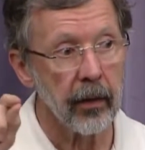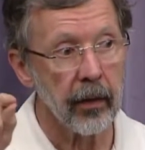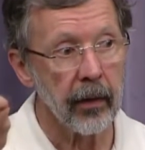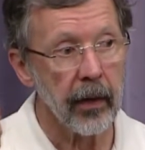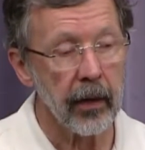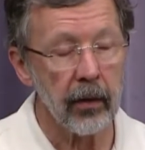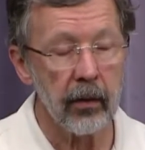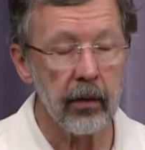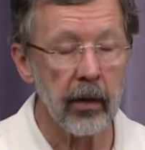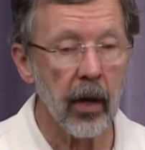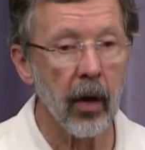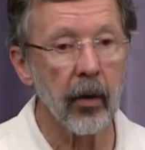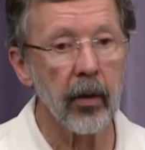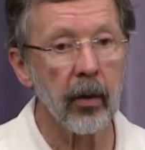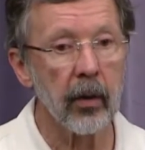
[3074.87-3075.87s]
that you
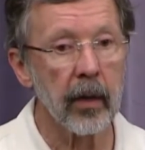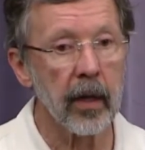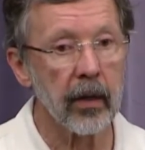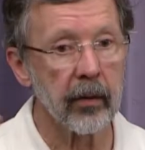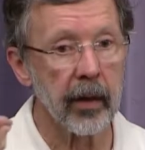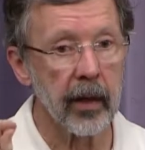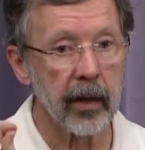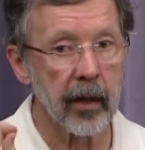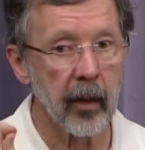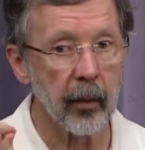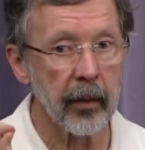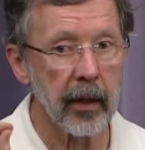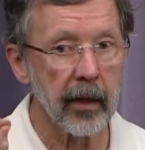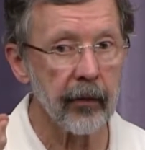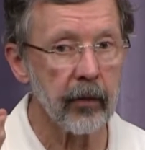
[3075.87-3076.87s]
know you're an integrated
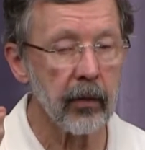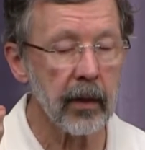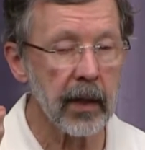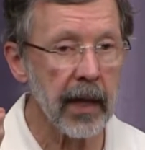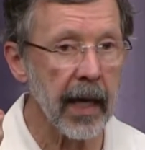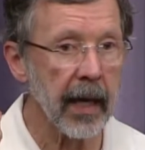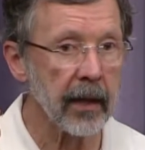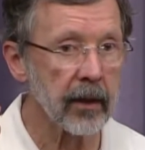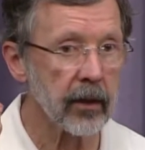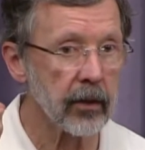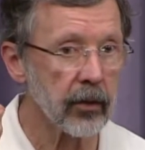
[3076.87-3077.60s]
company if you can't